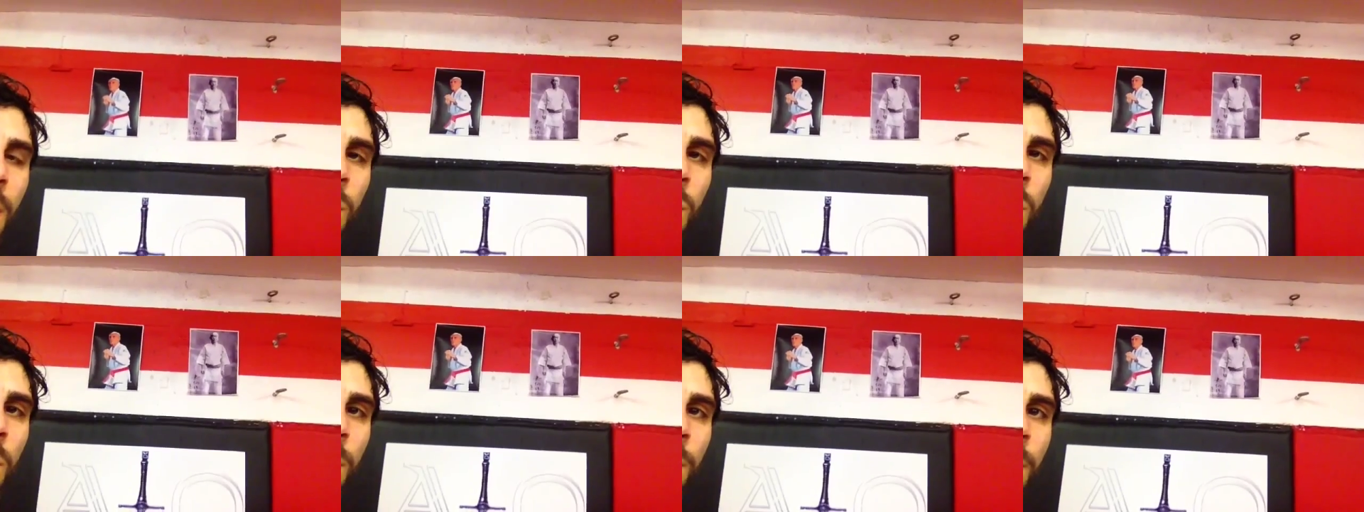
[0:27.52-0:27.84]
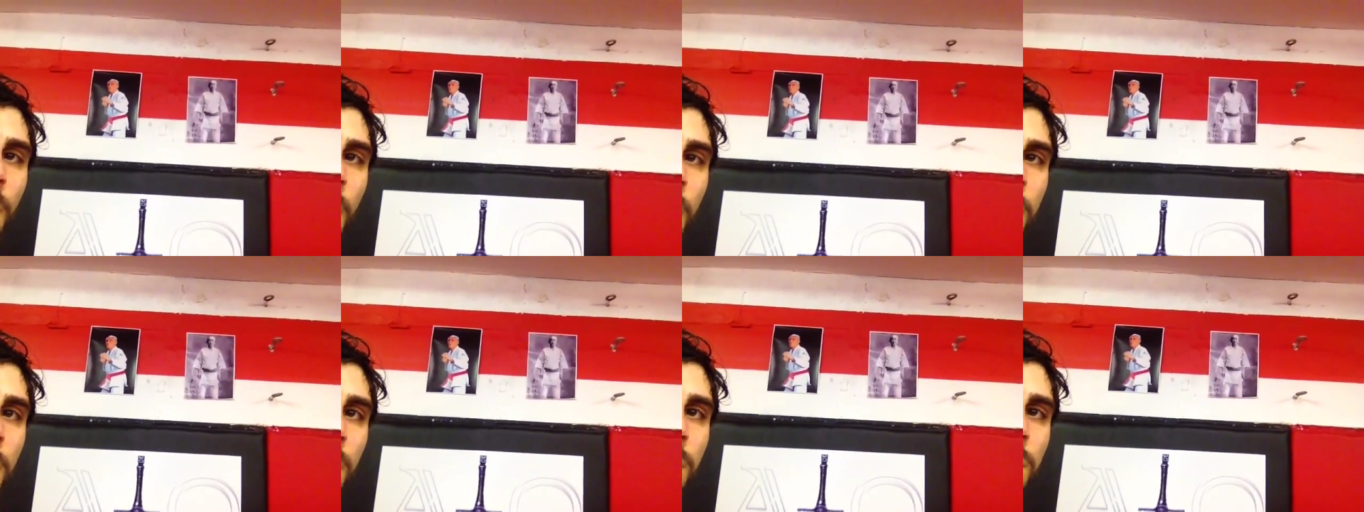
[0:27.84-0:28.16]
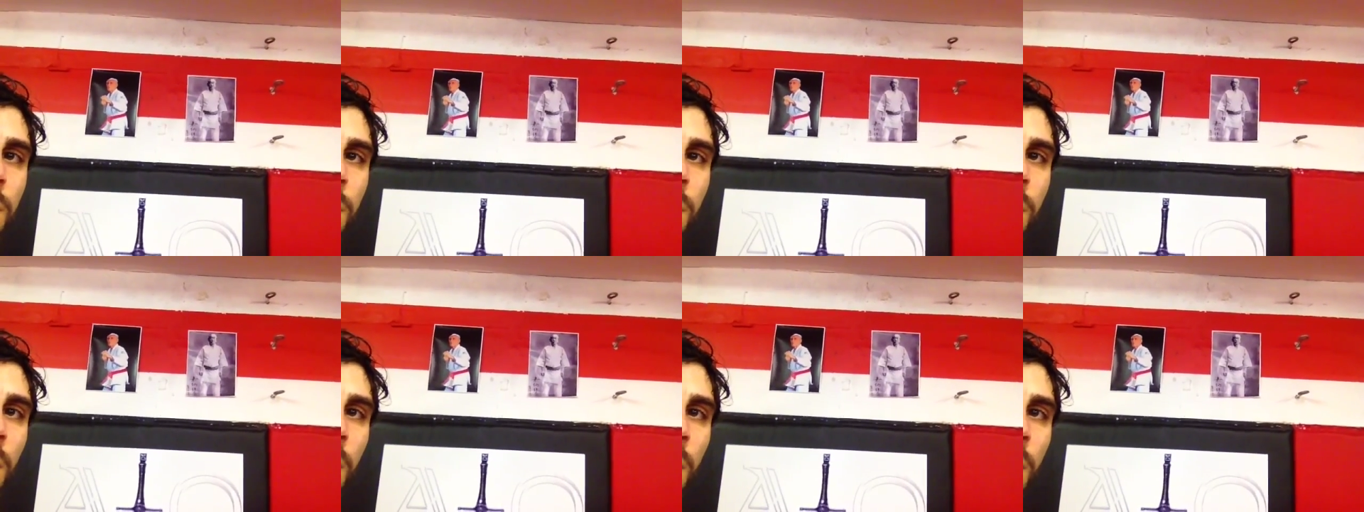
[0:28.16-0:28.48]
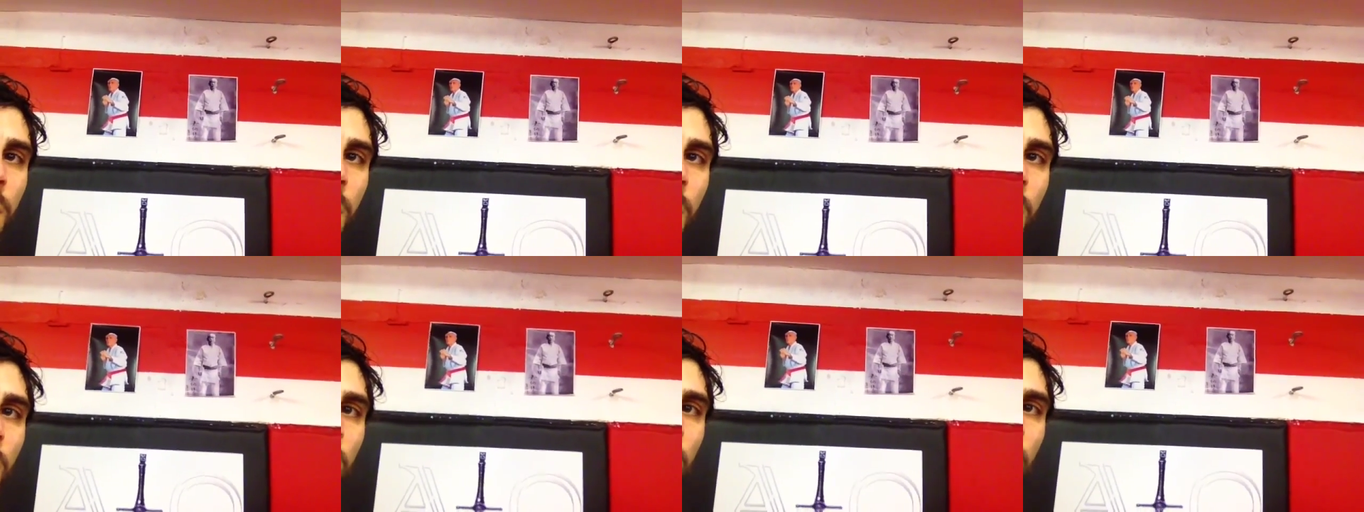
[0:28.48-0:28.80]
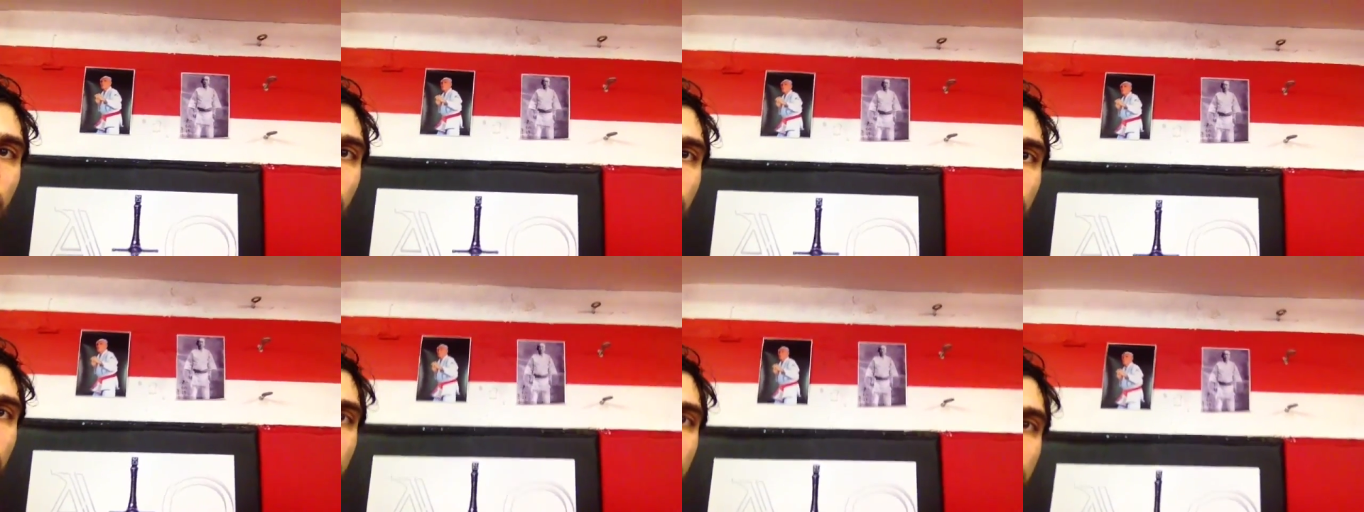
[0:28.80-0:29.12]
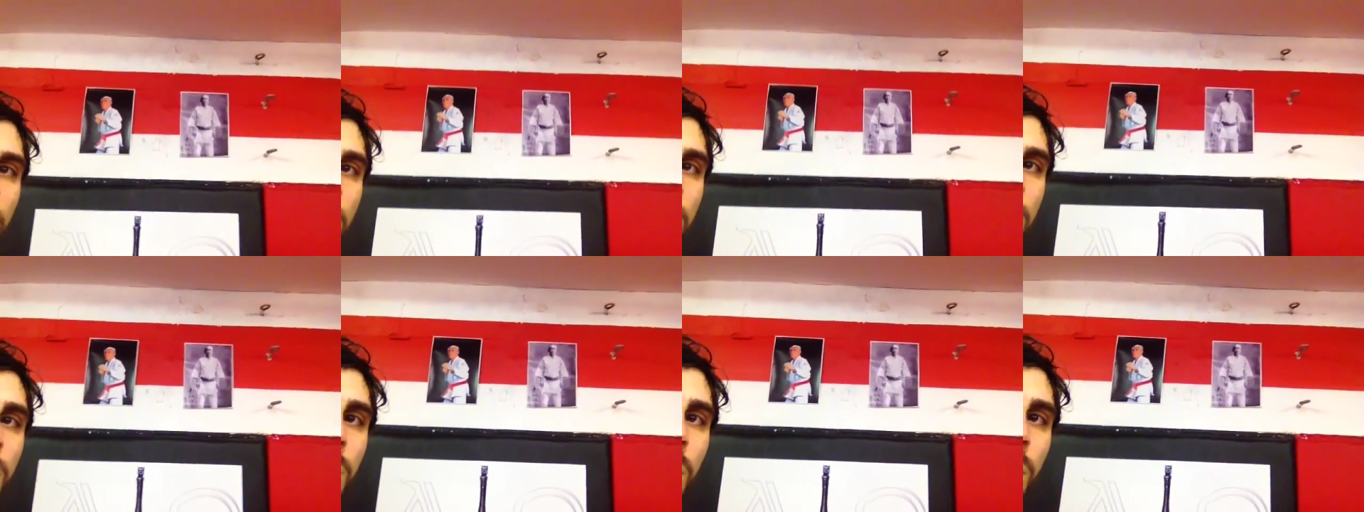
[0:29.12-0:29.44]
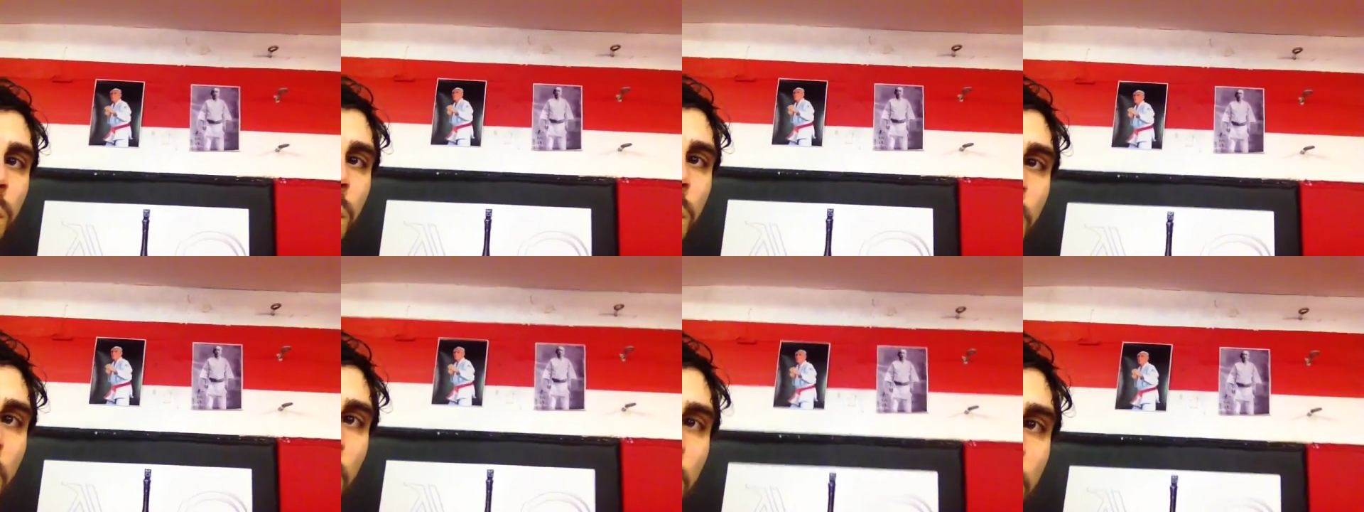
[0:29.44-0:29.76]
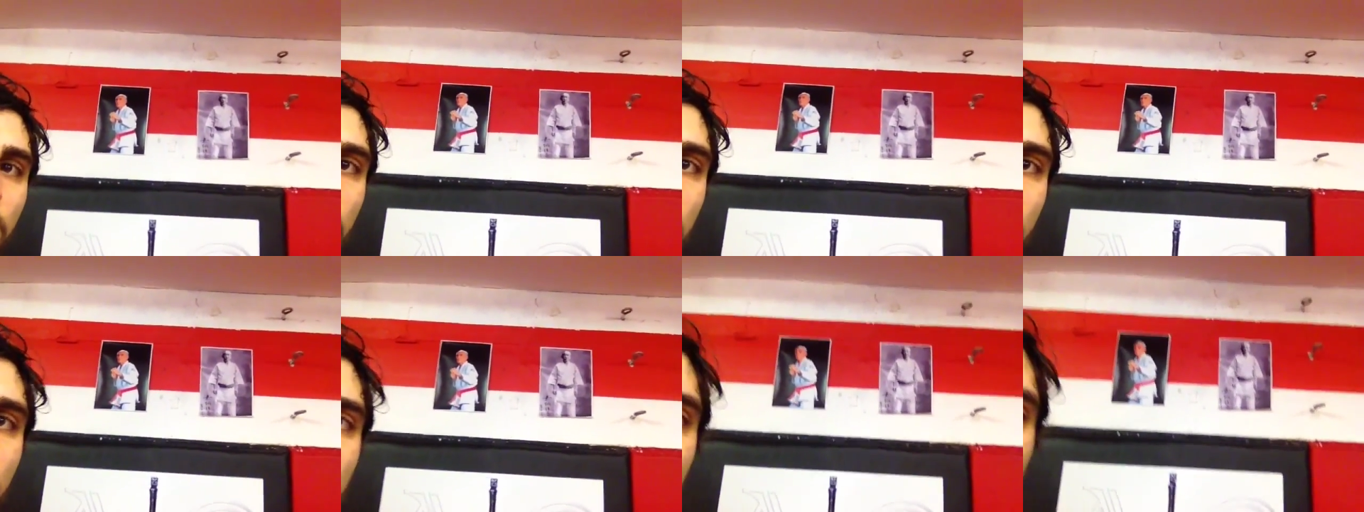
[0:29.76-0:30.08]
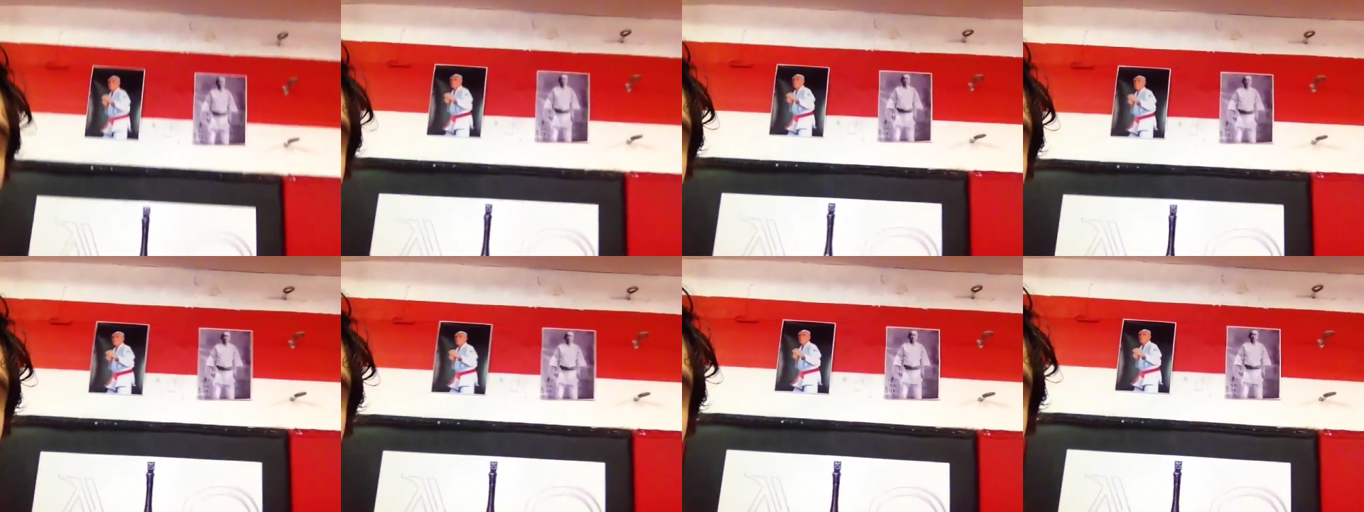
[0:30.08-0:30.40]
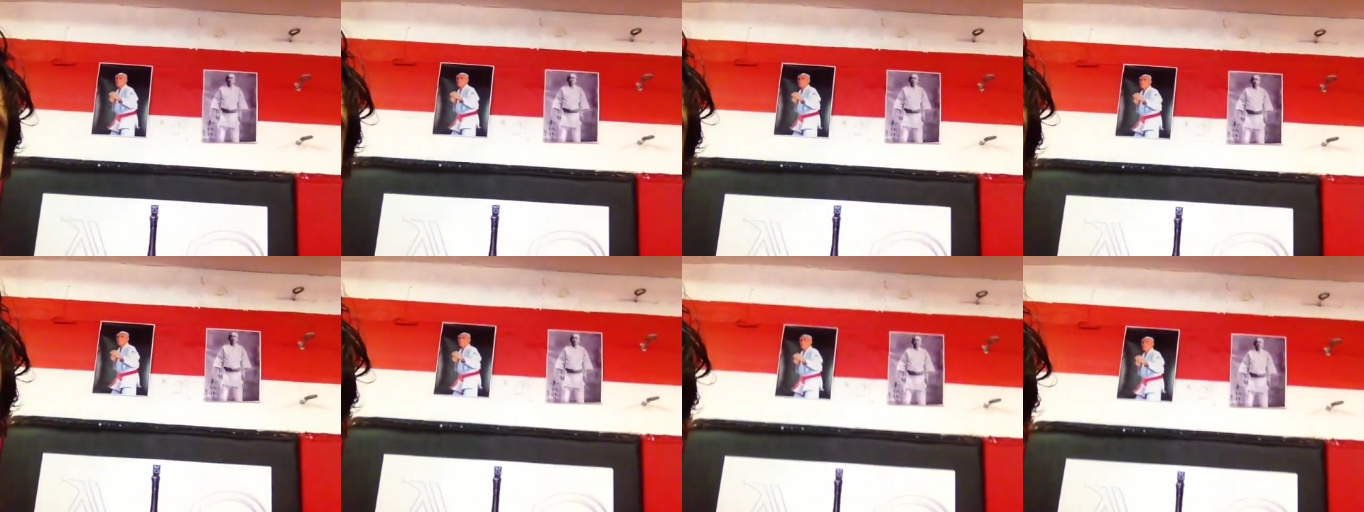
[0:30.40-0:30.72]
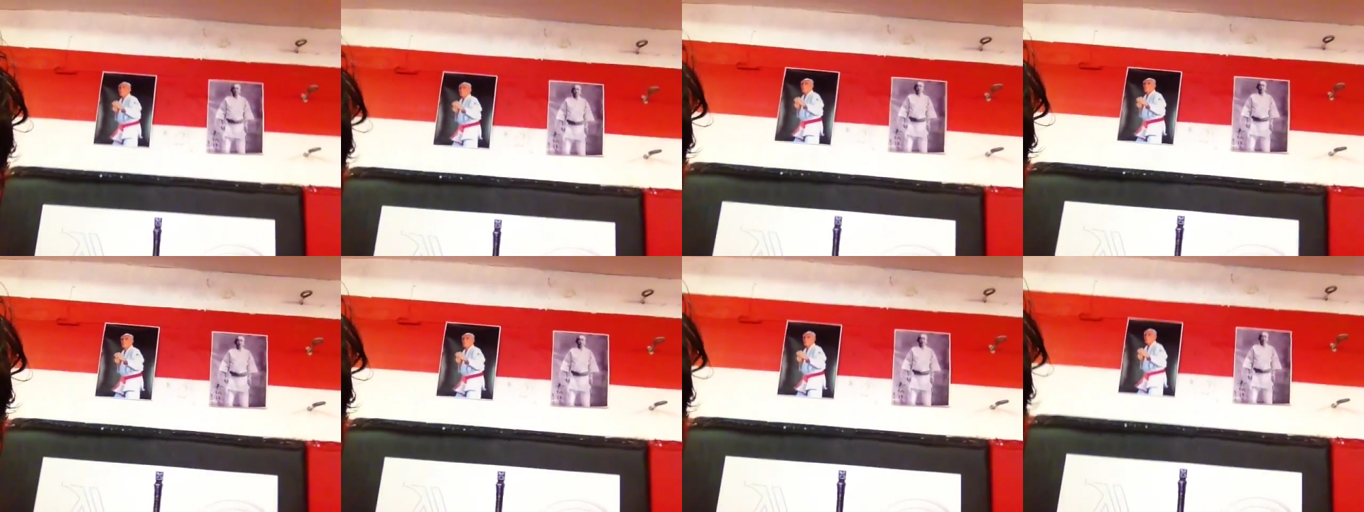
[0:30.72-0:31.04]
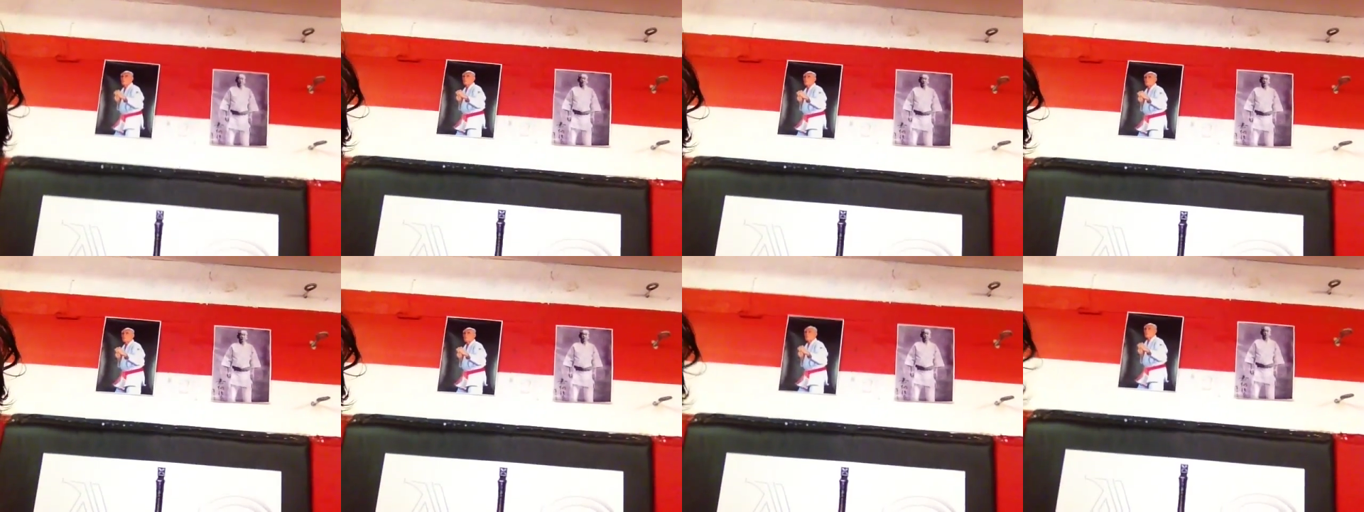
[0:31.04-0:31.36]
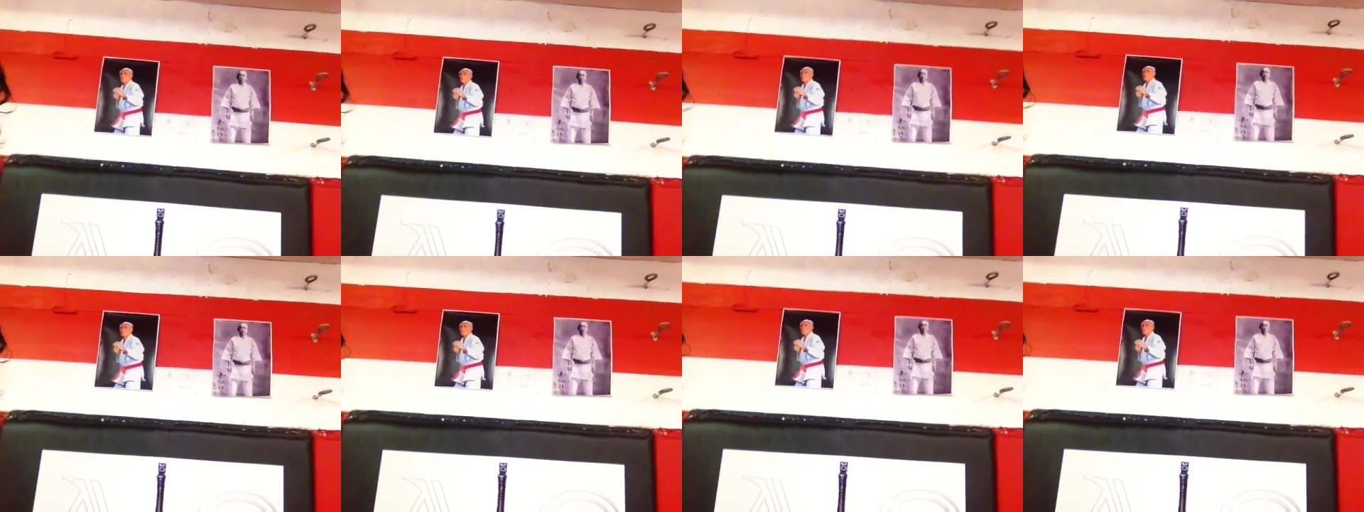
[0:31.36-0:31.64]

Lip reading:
[unreadable: no face in view]